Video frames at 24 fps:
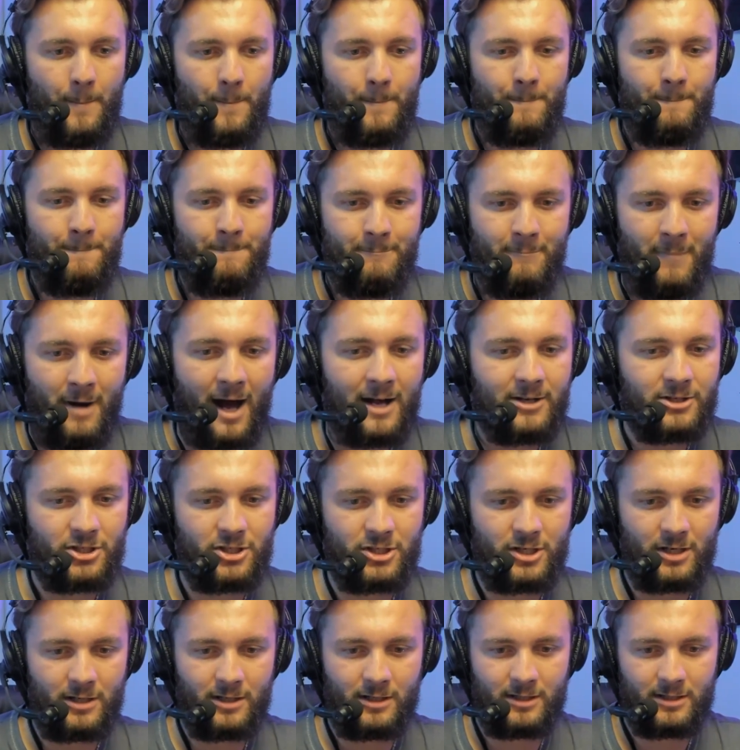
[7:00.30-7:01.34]

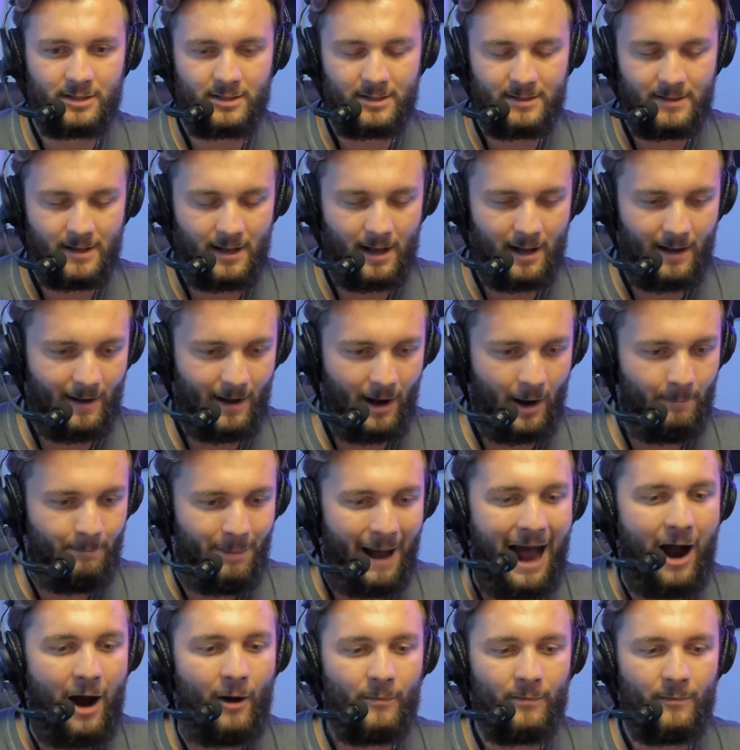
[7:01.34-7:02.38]
much
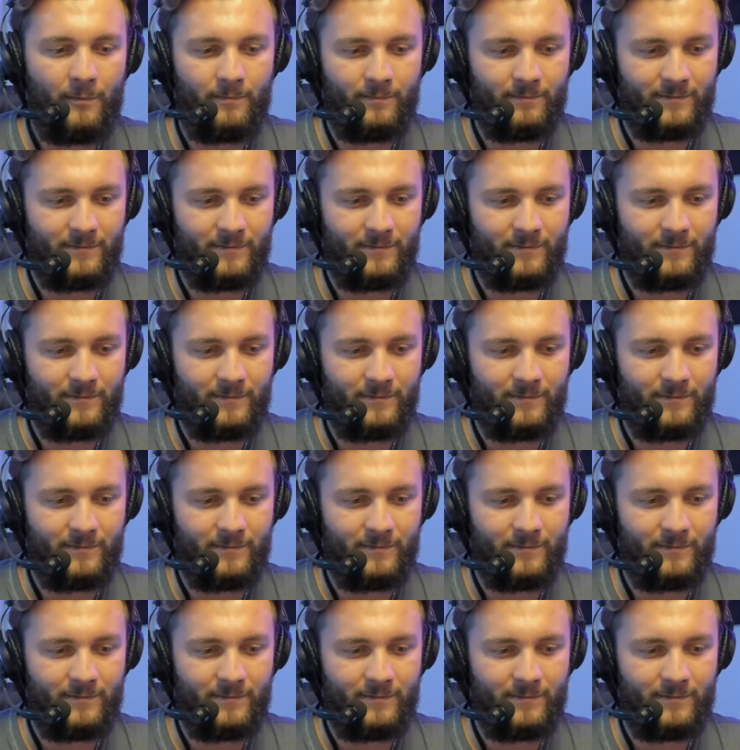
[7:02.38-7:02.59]
about